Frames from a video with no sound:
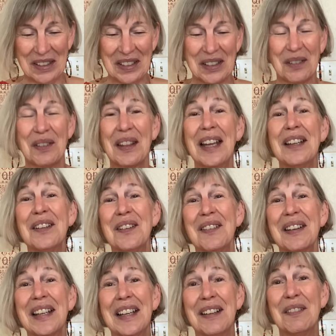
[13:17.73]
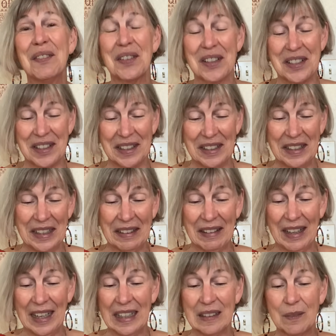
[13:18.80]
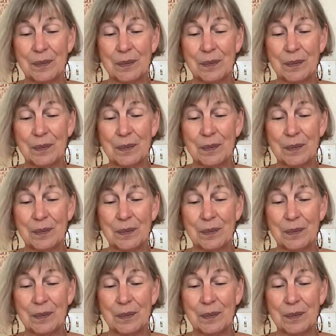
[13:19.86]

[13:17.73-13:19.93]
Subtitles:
So thank you, Lynn, for sending that.